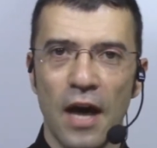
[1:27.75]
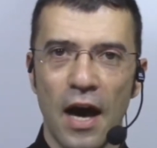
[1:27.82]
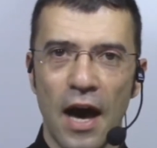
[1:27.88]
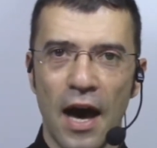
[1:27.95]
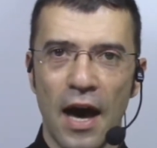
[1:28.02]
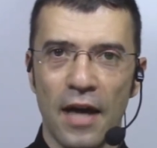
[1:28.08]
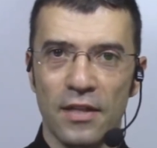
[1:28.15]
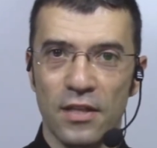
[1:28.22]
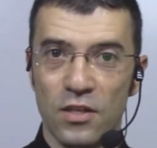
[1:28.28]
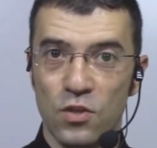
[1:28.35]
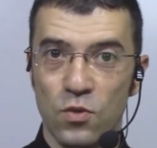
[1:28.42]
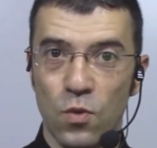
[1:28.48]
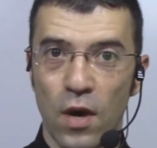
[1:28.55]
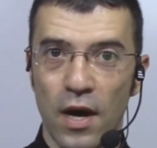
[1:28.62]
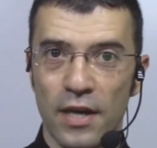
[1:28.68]
and is
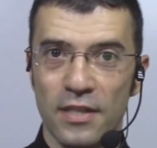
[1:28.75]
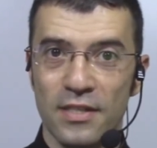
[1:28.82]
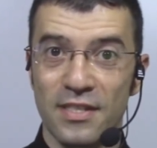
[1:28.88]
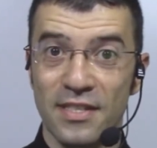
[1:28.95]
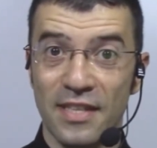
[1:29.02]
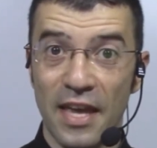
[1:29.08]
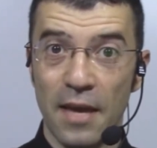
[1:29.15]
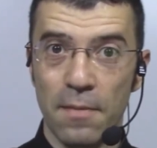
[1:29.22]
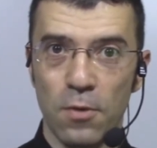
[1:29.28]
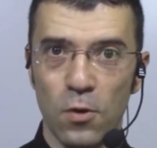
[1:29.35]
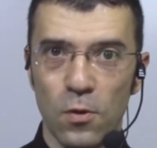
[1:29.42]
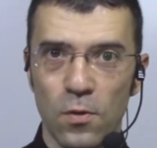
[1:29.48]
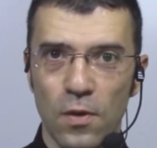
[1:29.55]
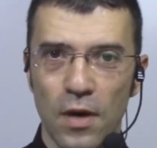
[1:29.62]
quite stable,